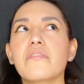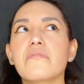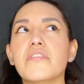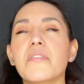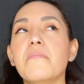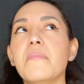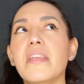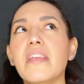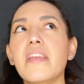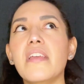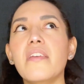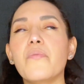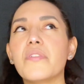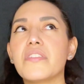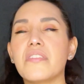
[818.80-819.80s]
to
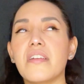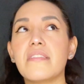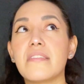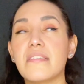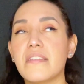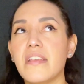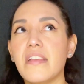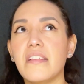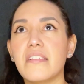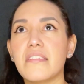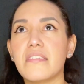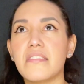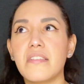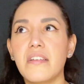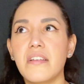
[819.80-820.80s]
me, what's unseen
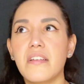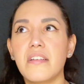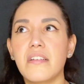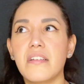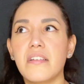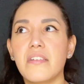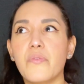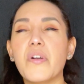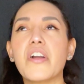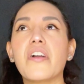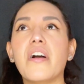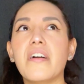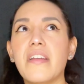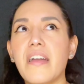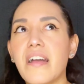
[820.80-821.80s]
is what
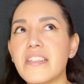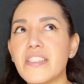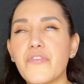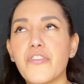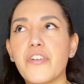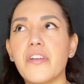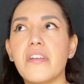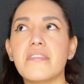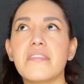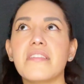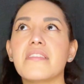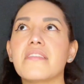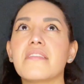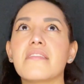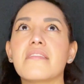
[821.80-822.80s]
God has for us.
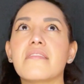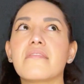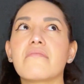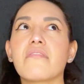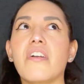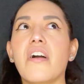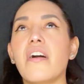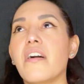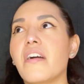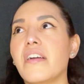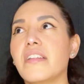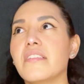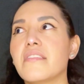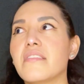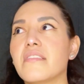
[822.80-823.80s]
It's God,
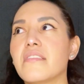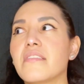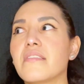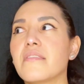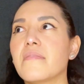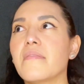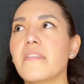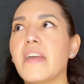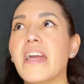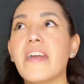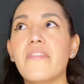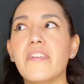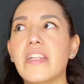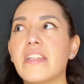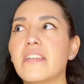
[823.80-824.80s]
it's
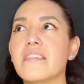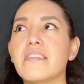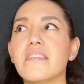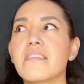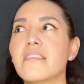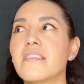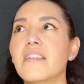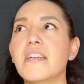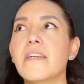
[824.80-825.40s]
heaven, it's,